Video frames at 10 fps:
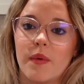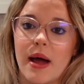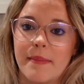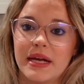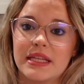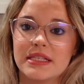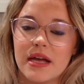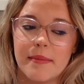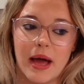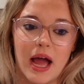I picked this
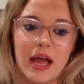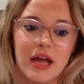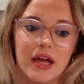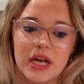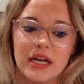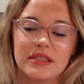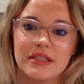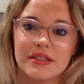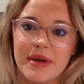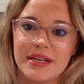up, I
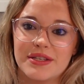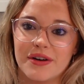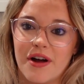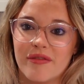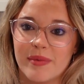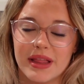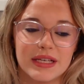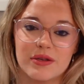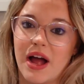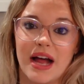checked baster off my
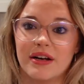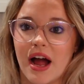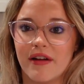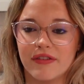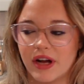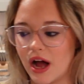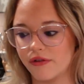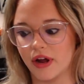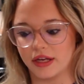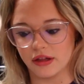list, so I forgot
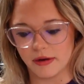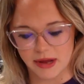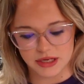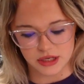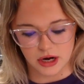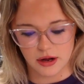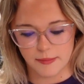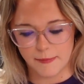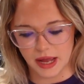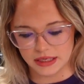a regular baster.
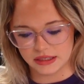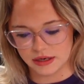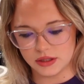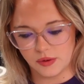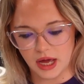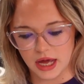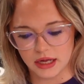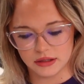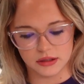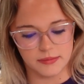But it's
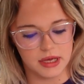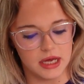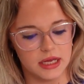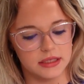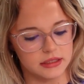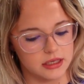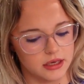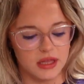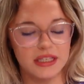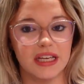okay because
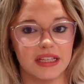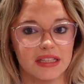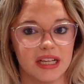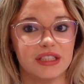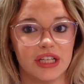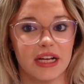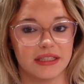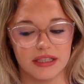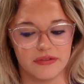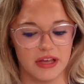this like
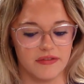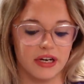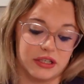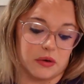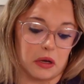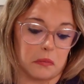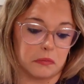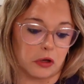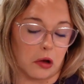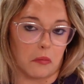injects the flavor into it, so